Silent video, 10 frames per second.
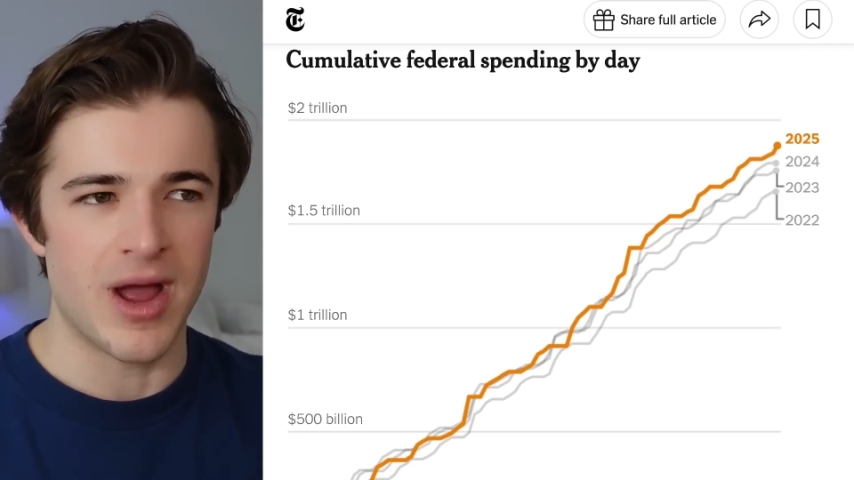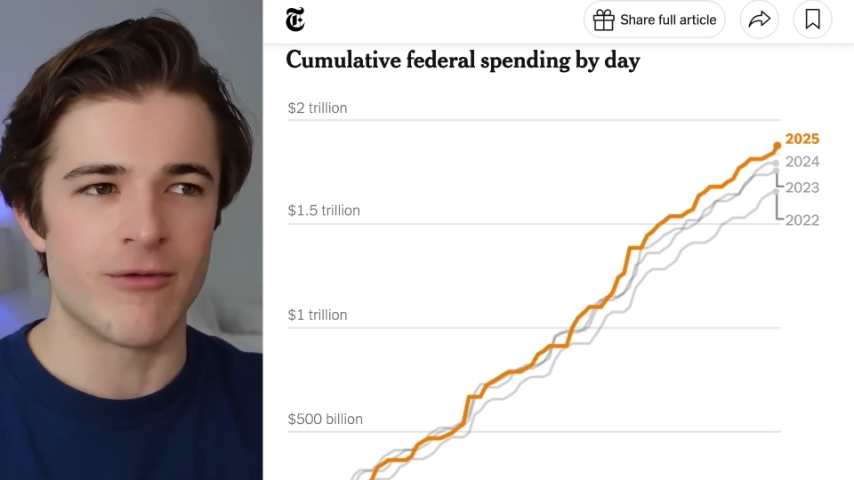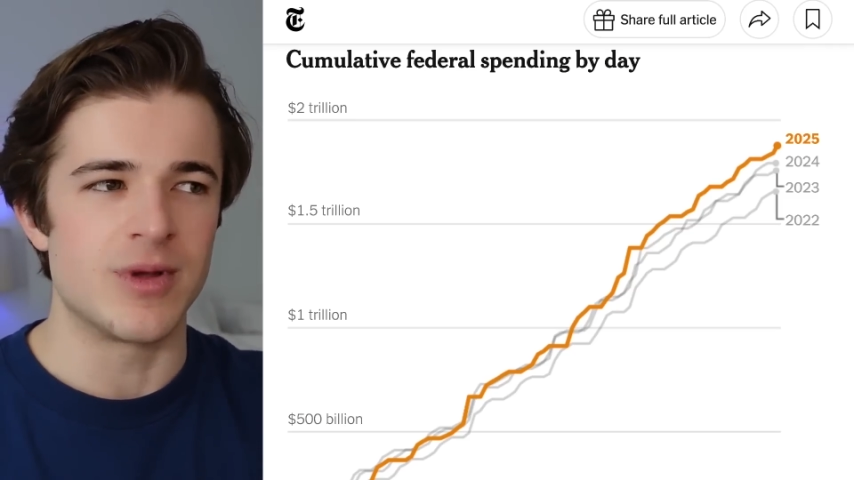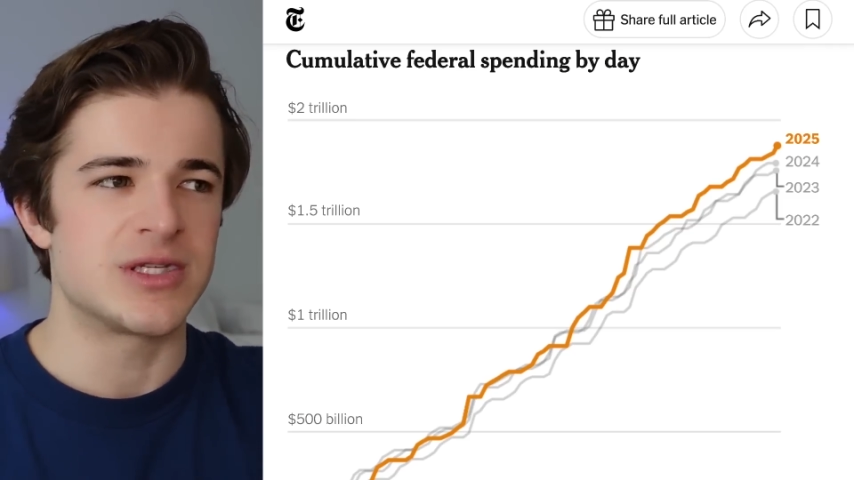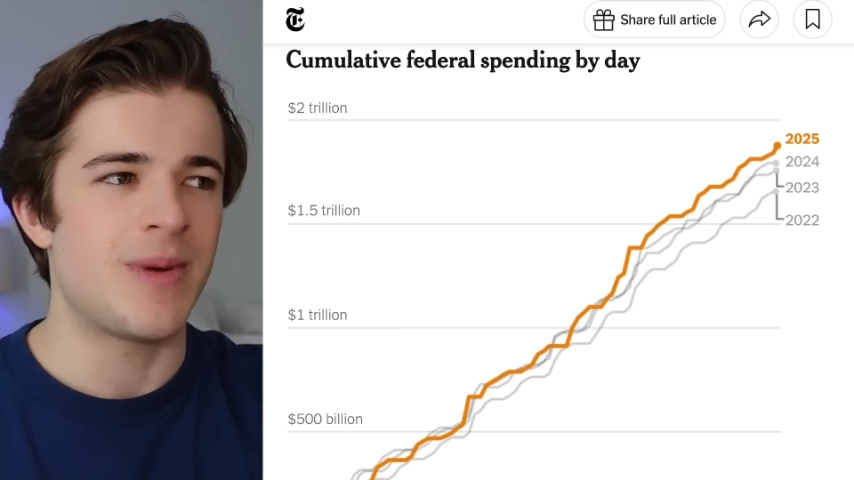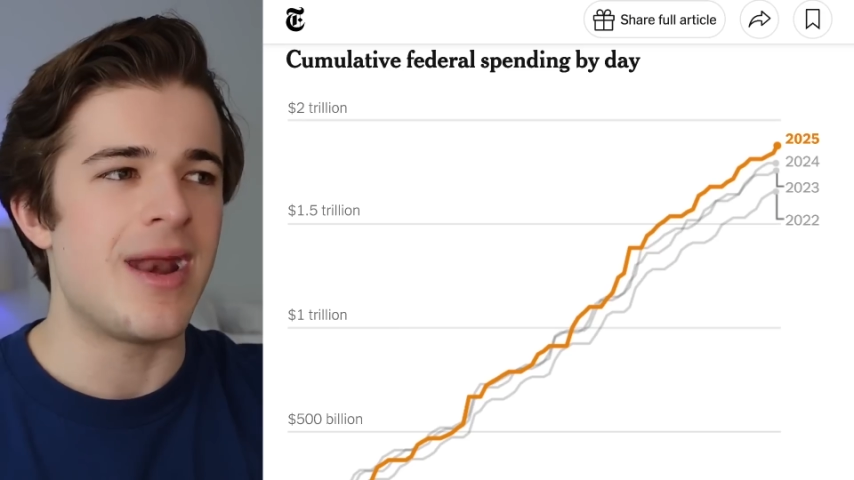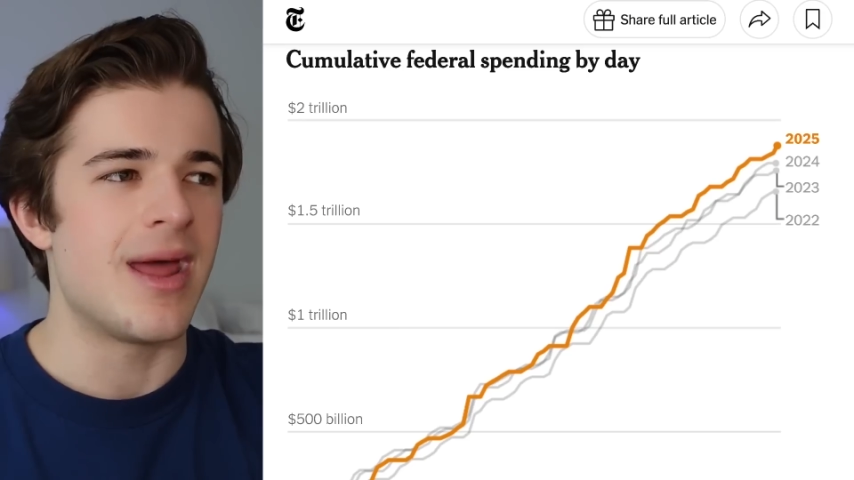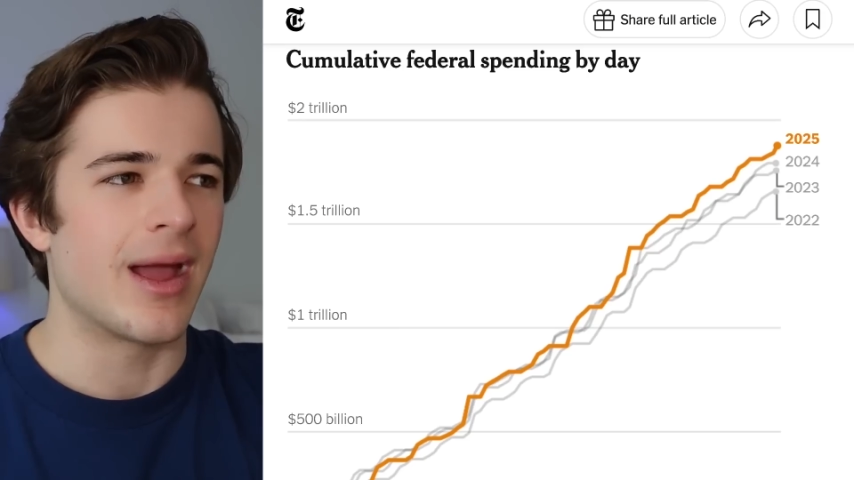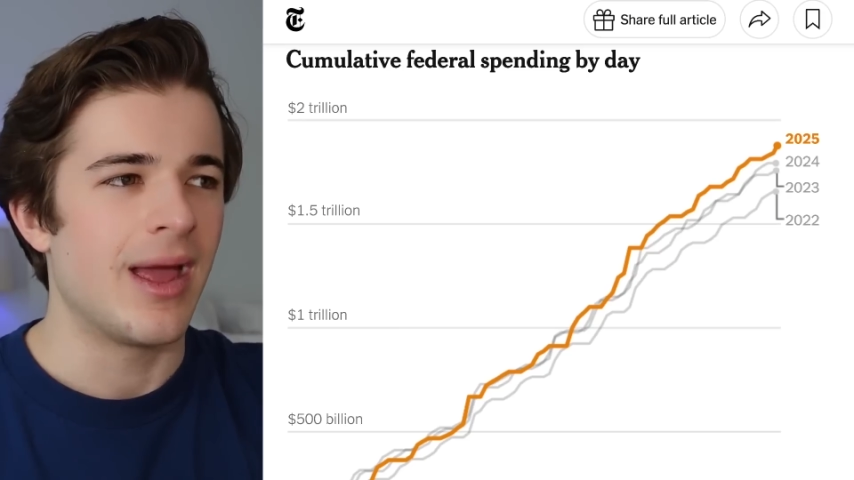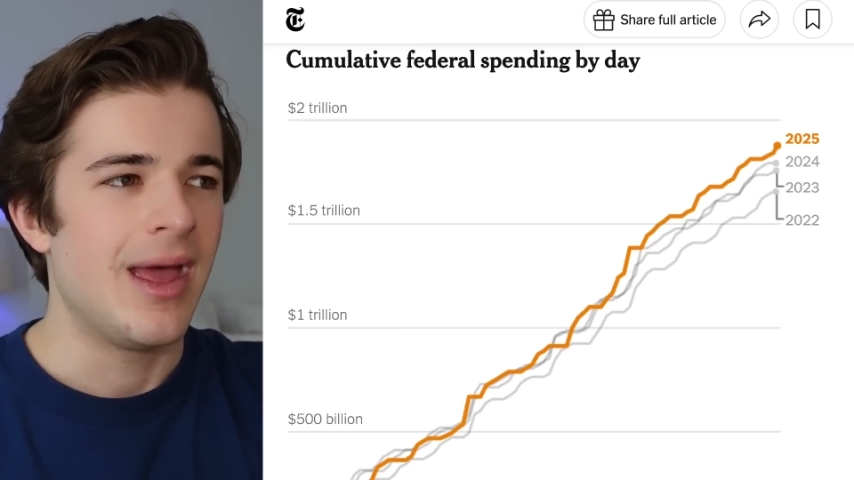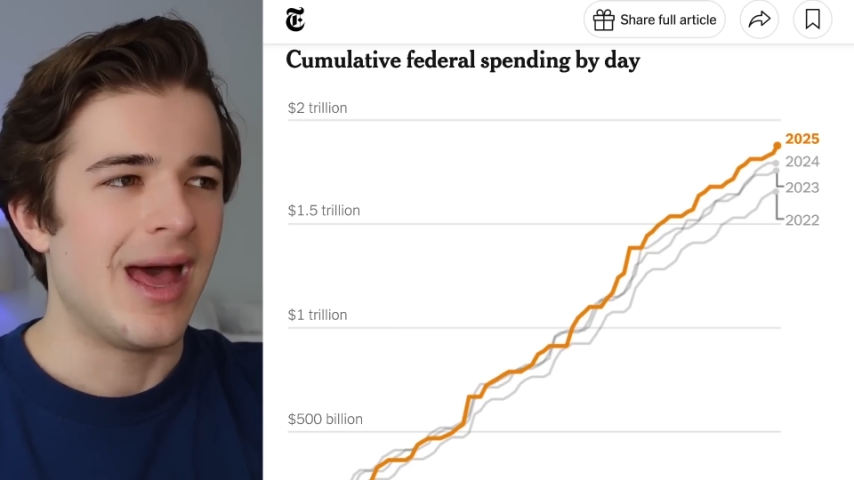government spending.